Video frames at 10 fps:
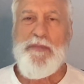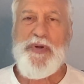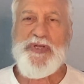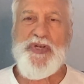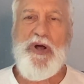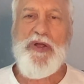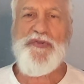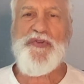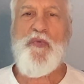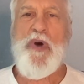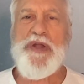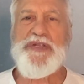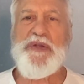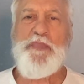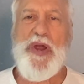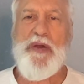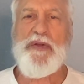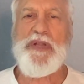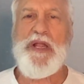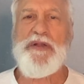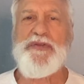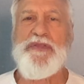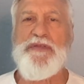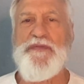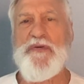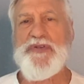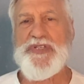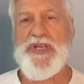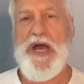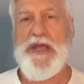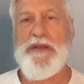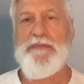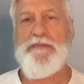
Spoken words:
but you also want it parallel to the first side.